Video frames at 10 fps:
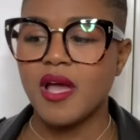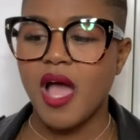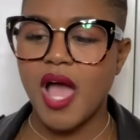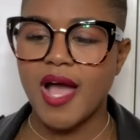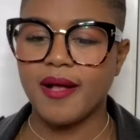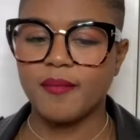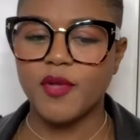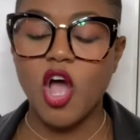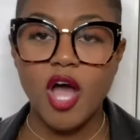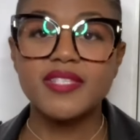
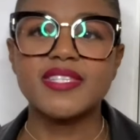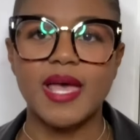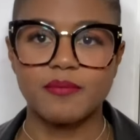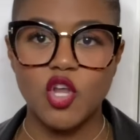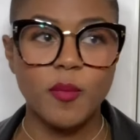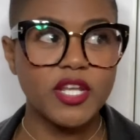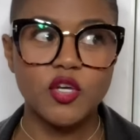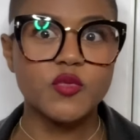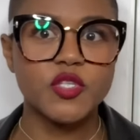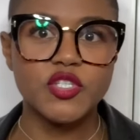concept. Nobody
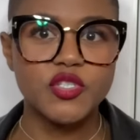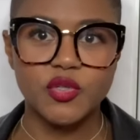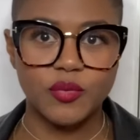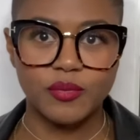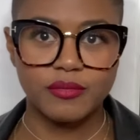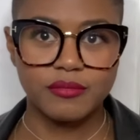knows what you do.